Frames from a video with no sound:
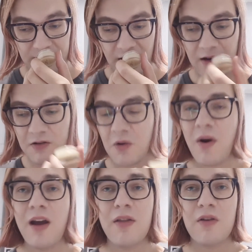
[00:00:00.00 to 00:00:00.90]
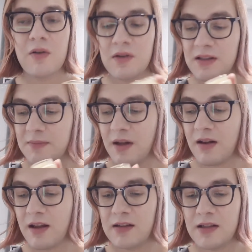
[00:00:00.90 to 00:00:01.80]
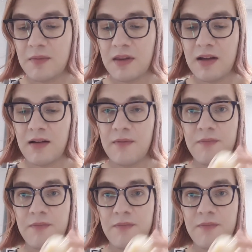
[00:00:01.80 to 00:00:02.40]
I don't know why I thought it would smell like something.